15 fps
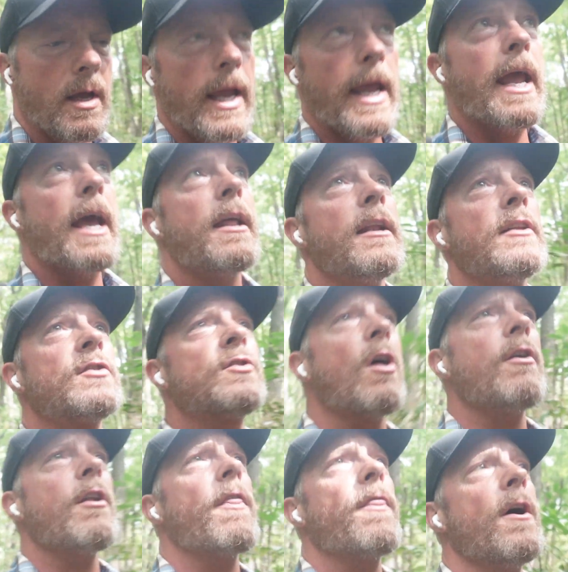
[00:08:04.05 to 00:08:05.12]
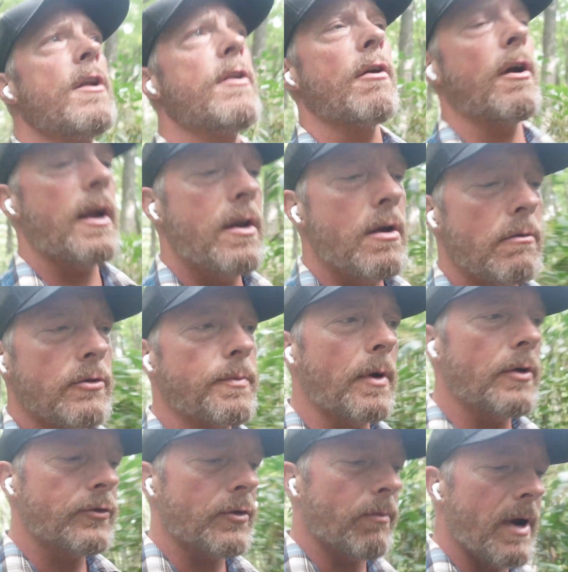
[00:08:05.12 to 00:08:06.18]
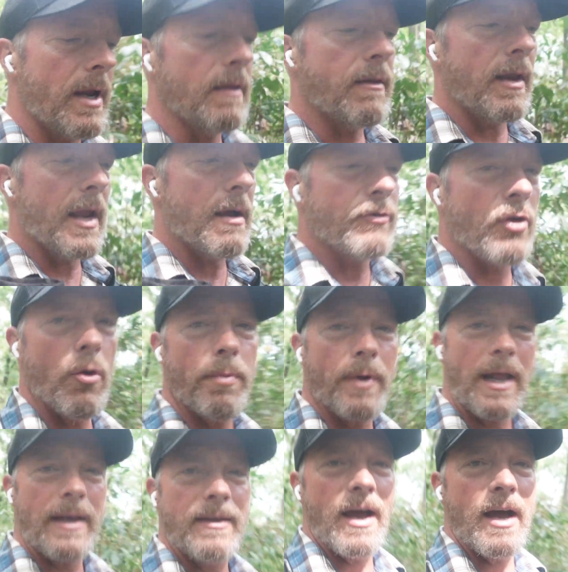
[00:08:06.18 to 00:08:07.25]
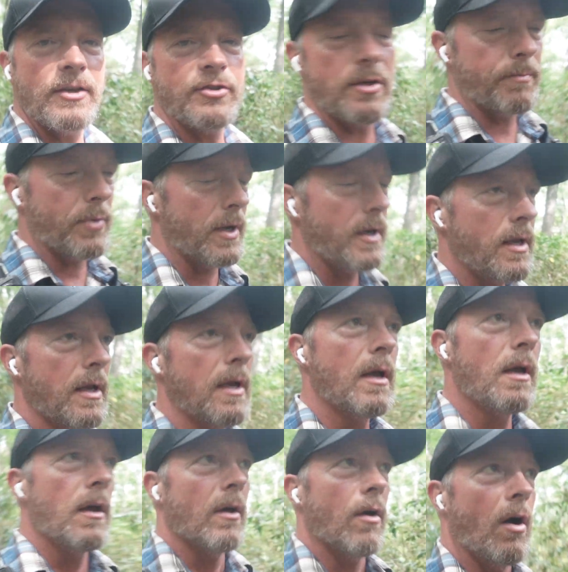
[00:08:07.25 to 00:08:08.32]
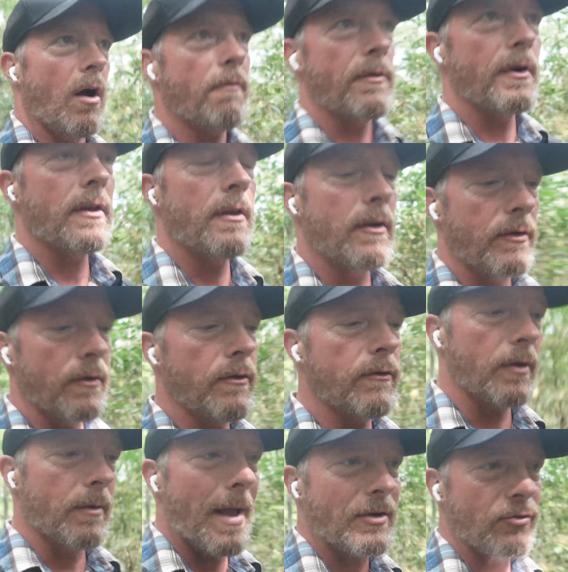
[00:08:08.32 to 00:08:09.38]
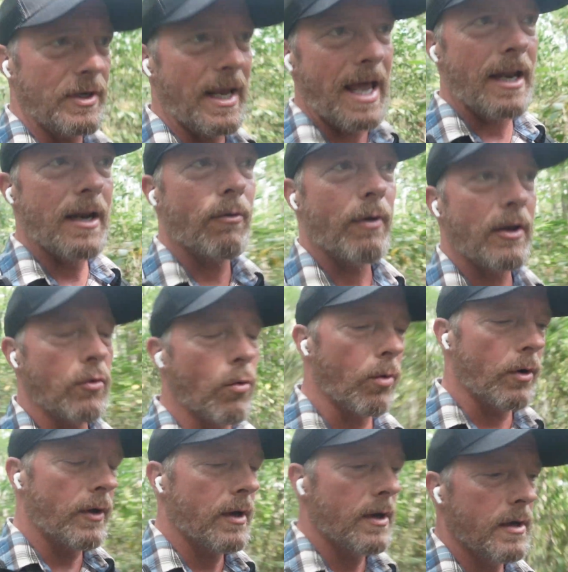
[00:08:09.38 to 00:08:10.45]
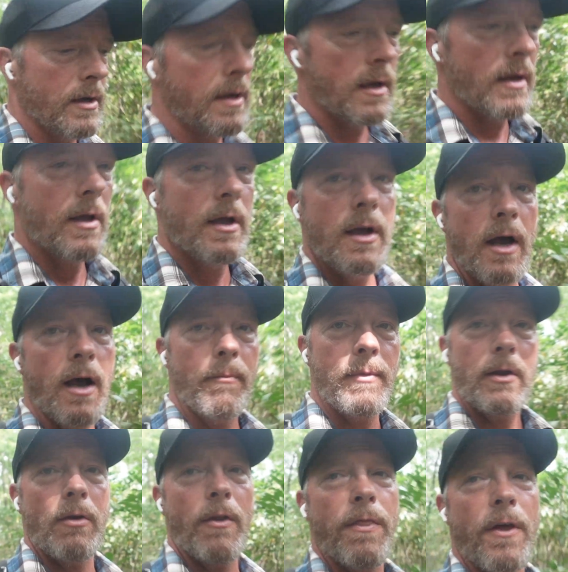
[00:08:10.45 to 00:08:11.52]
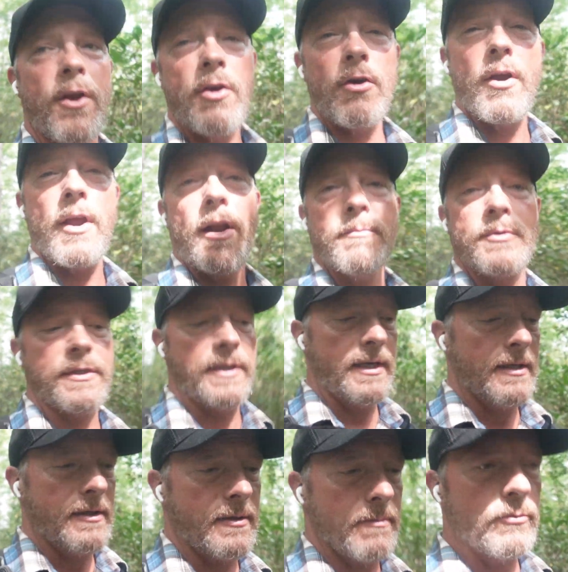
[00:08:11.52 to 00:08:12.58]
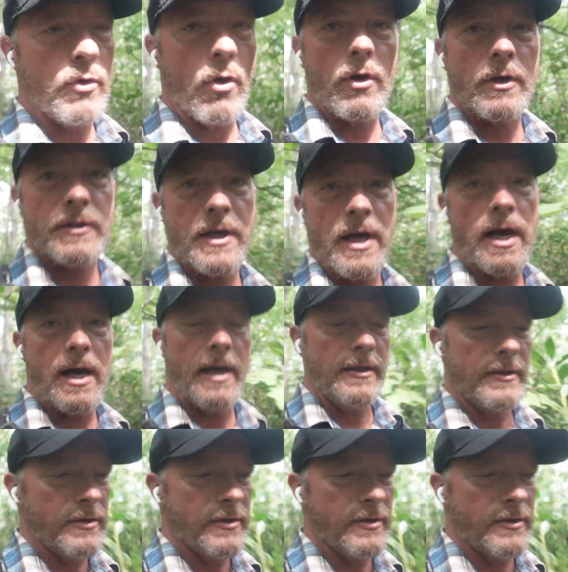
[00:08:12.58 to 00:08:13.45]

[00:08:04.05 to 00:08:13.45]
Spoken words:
And it's starting to thunder. I knew it was supposed to rain today. I was hoping I'd dodge it, but off in the distance, I'm actually heading right towards it. I'm hearing thunder and I'm seeing some dark skies.